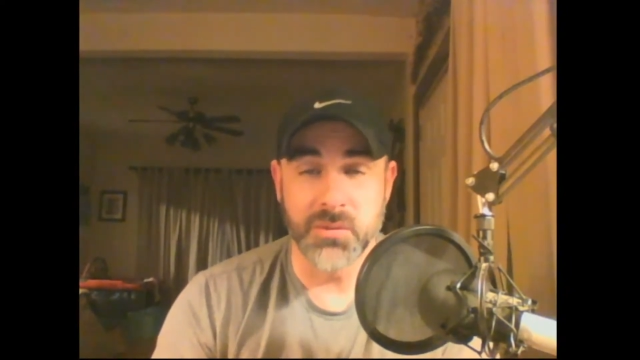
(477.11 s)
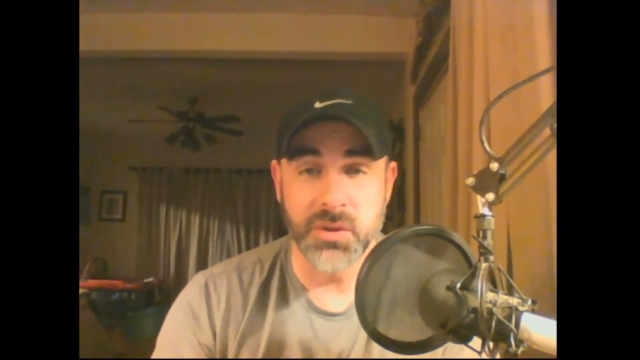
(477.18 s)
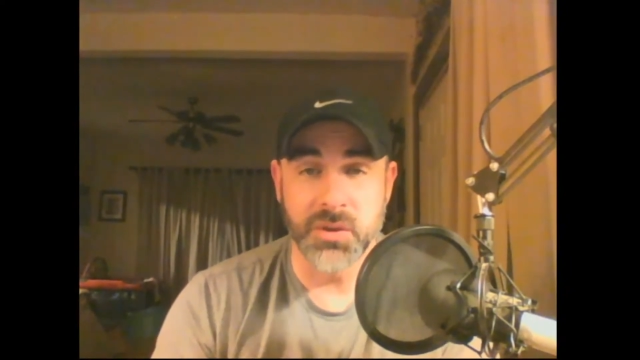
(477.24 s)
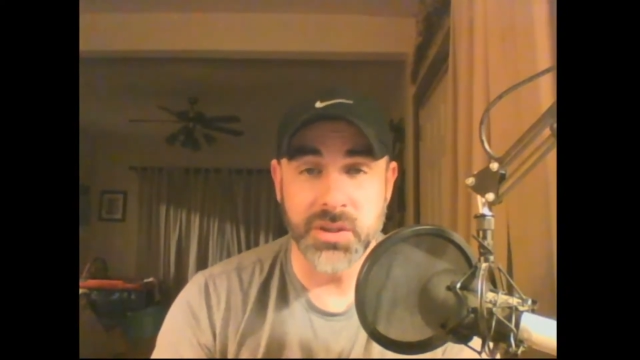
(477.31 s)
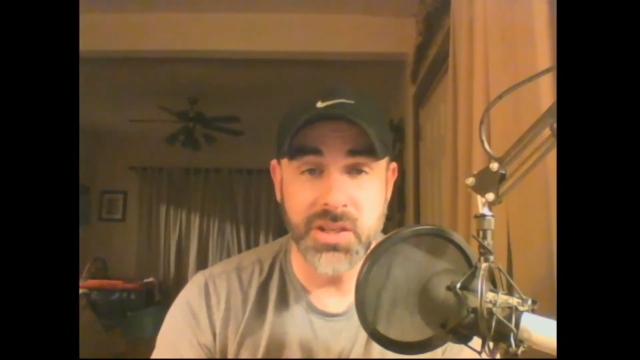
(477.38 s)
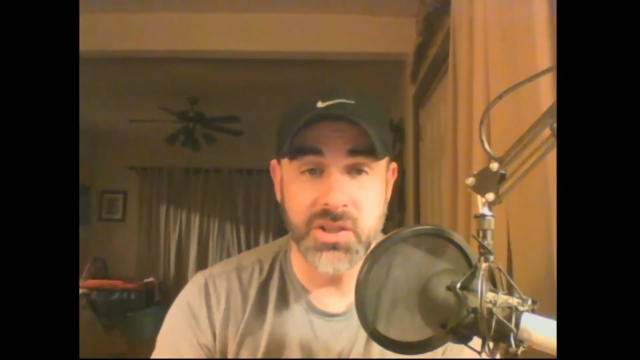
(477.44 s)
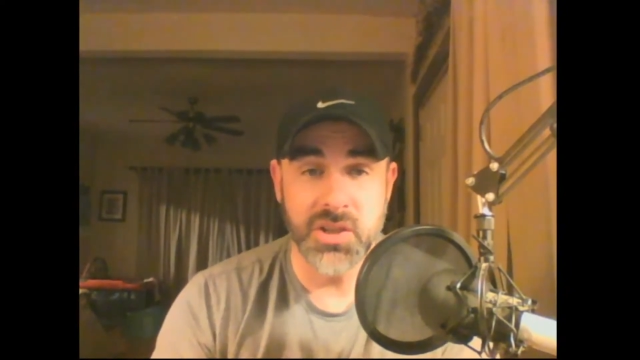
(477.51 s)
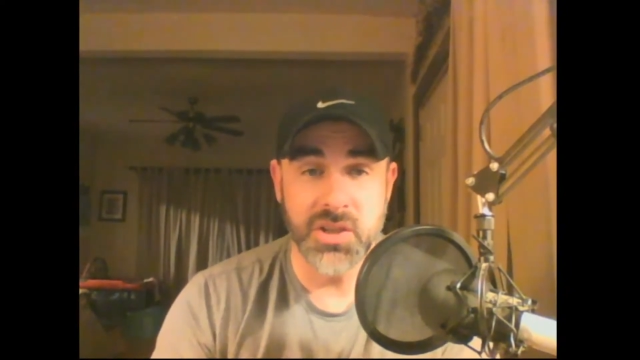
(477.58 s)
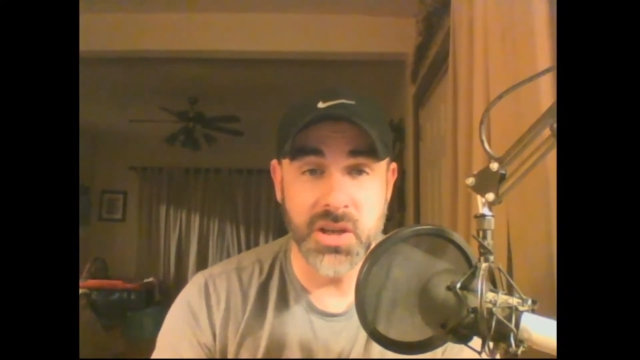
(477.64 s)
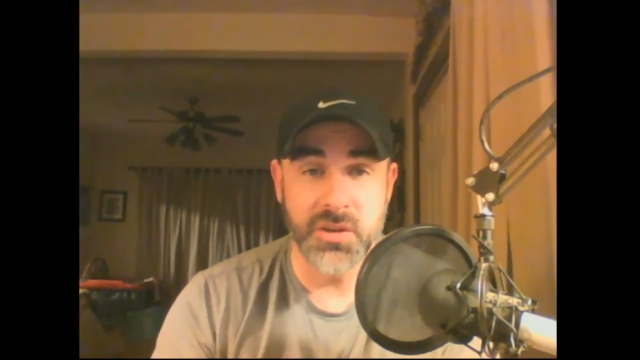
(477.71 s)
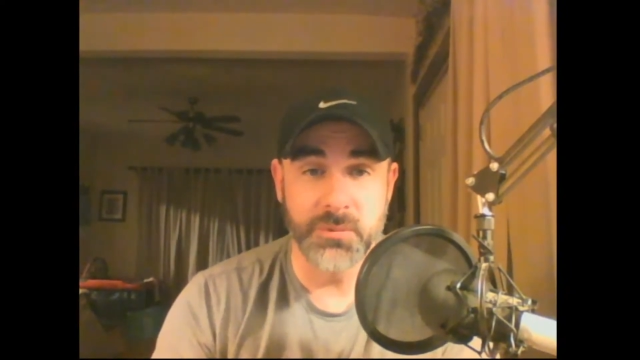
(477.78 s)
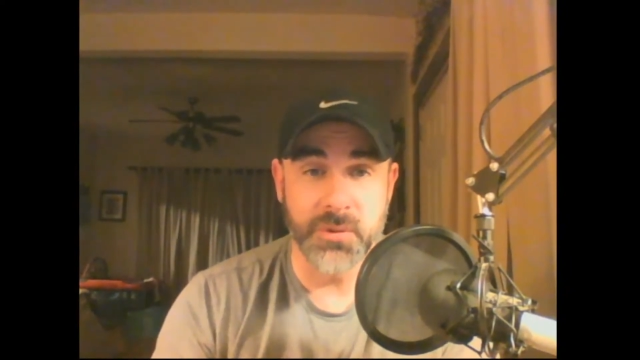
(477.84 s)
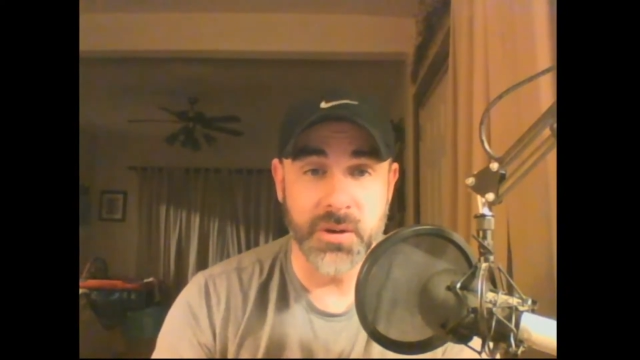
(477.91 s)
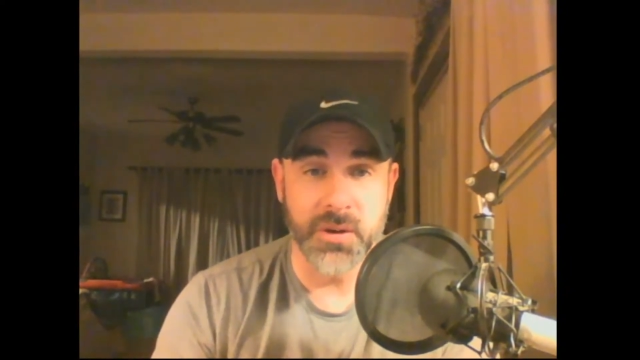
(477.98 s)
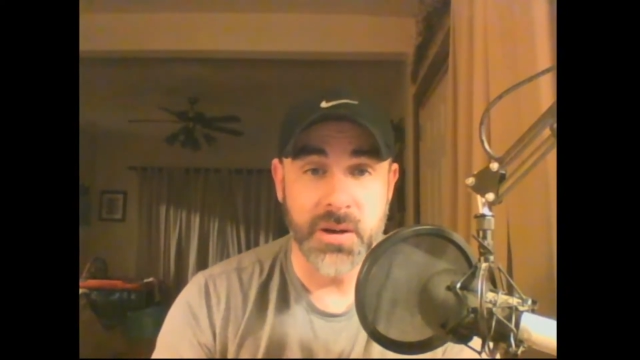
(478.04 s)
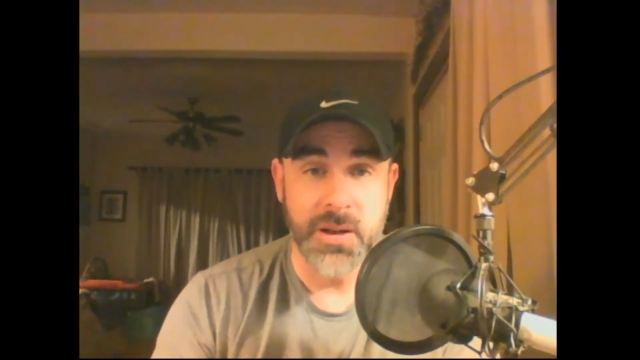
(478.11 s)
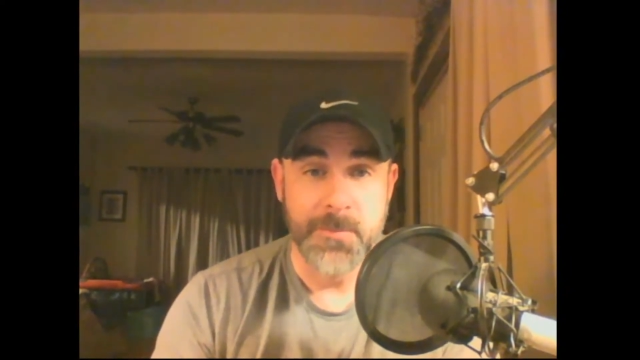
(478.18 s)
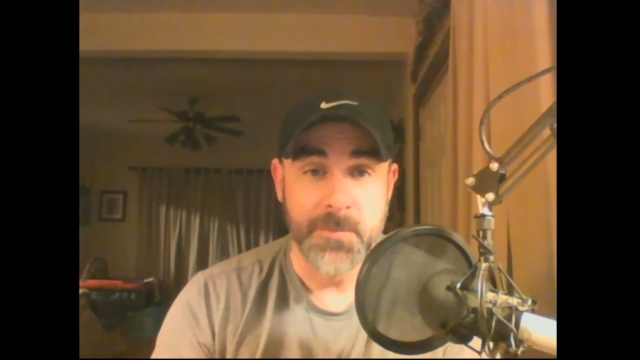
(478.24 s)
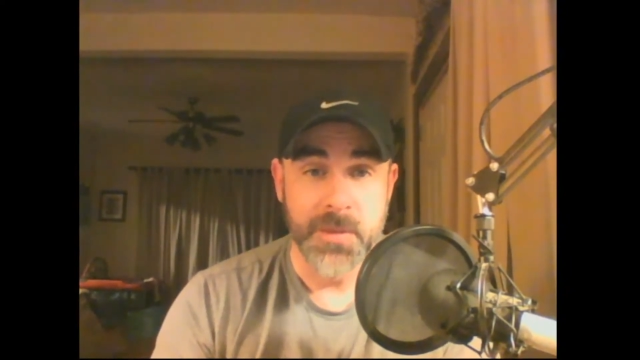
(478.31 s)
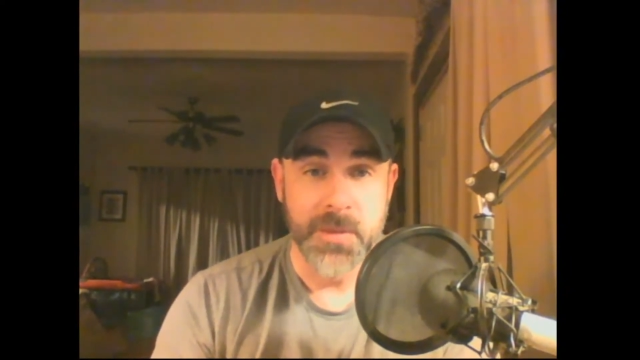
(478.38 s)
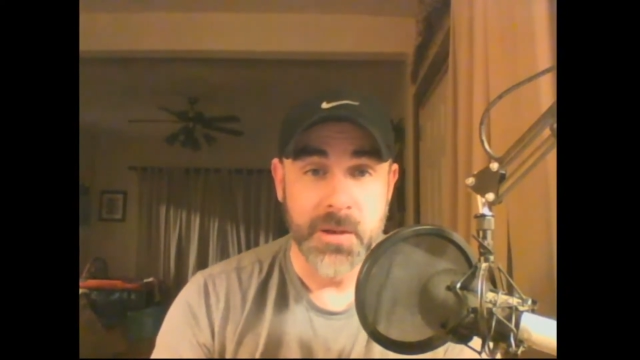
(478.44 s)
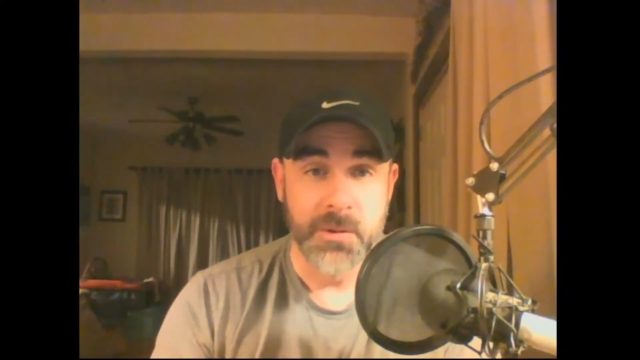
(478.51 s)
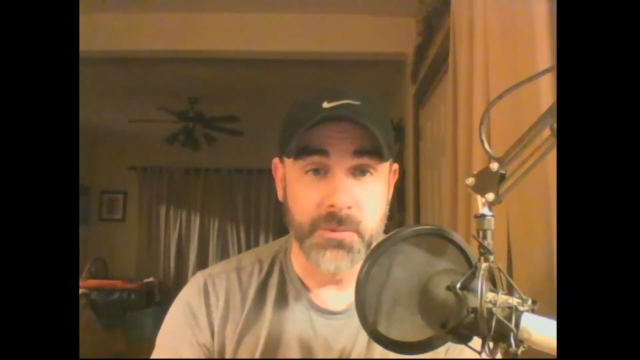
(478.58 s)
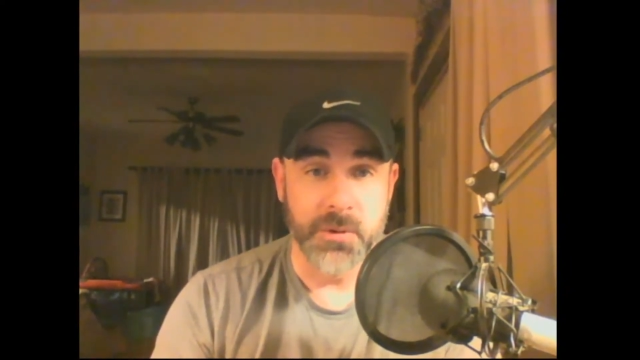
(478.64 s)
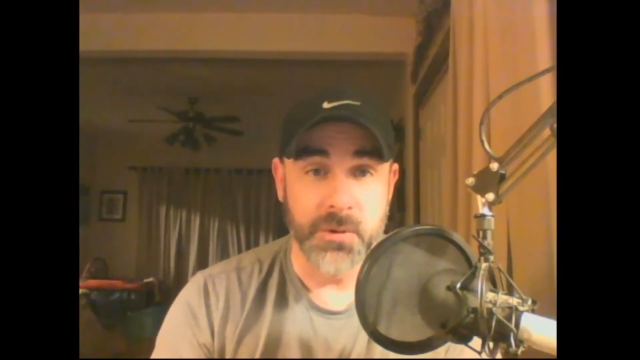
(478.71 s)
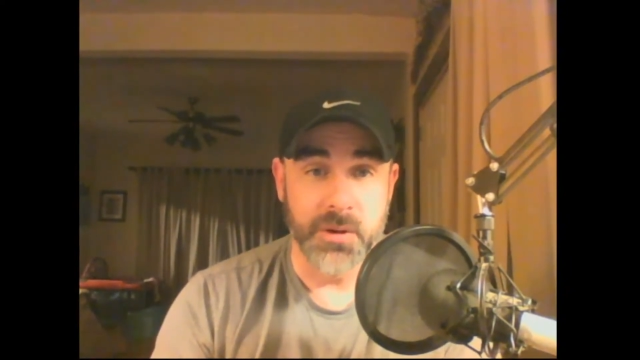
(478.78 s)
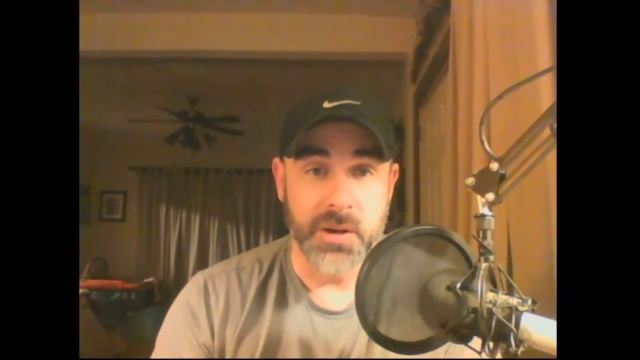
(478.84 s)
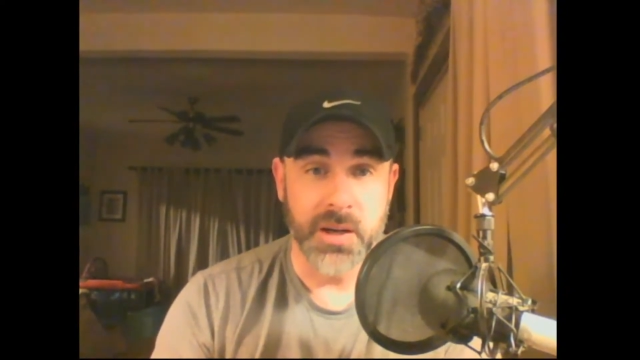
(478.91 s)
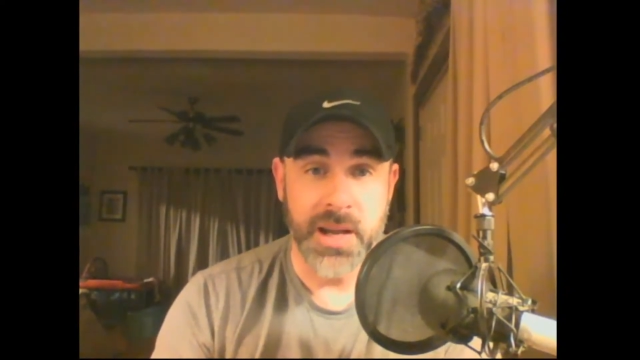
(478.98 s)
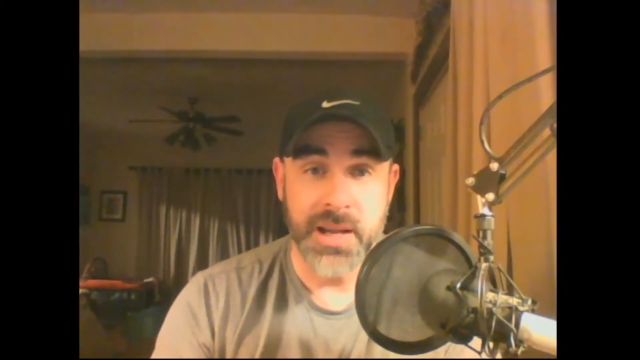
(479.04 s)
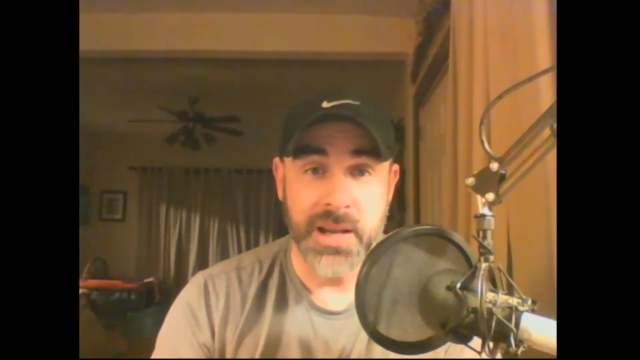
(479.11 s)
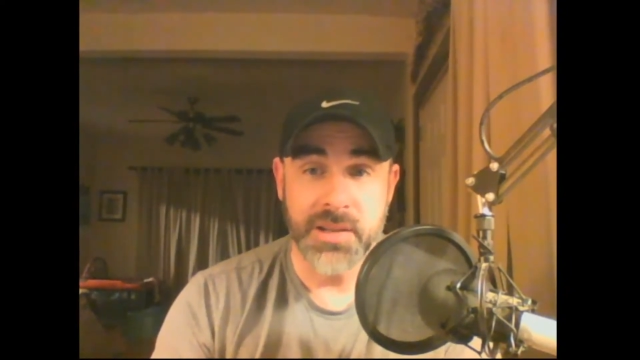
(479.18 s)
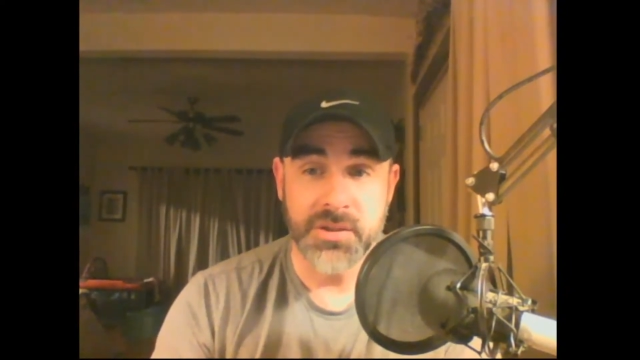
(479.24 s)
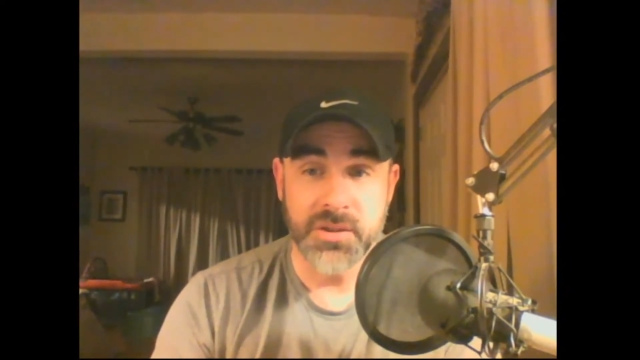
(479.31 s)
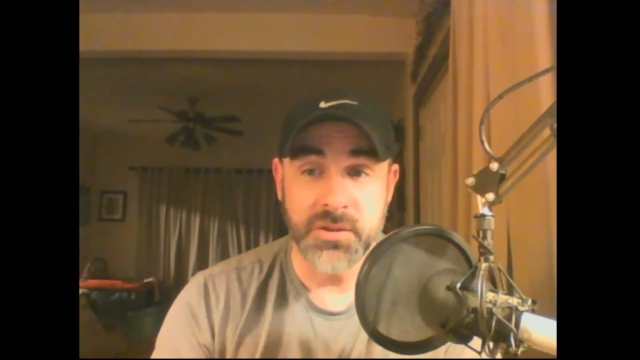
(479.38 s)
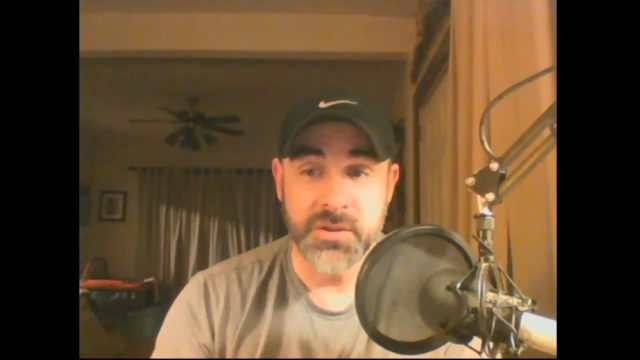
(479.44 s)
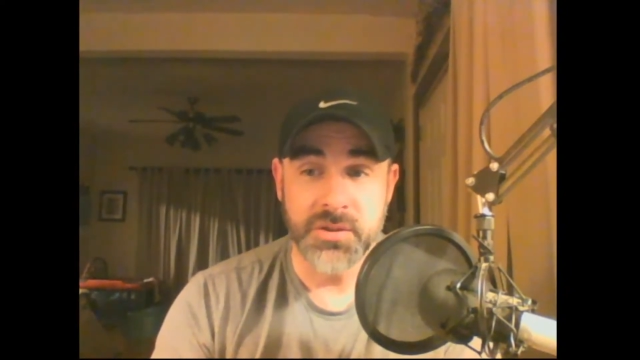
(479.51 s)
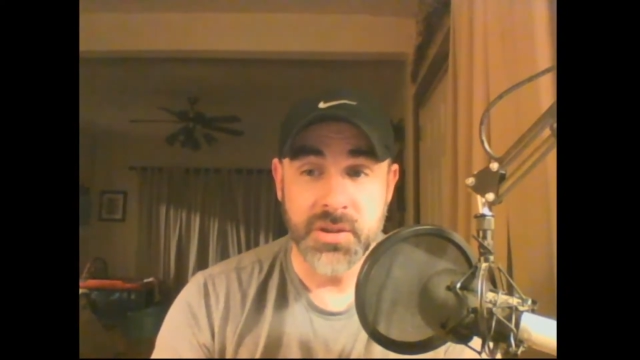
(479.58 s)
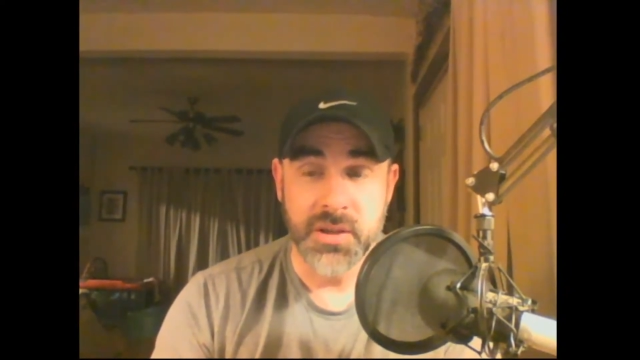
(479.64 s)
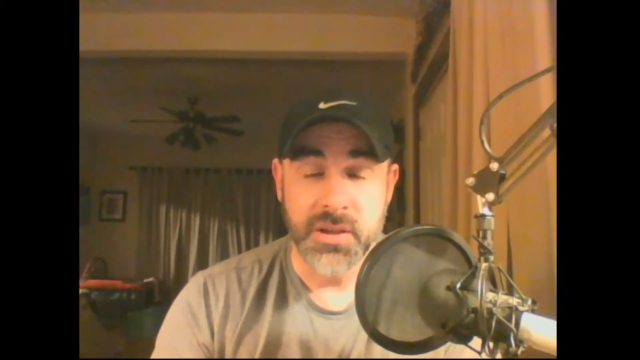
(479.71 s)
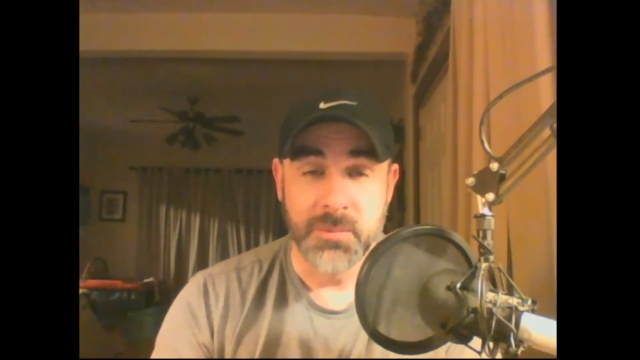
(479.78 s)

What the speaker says: look to each other for answers.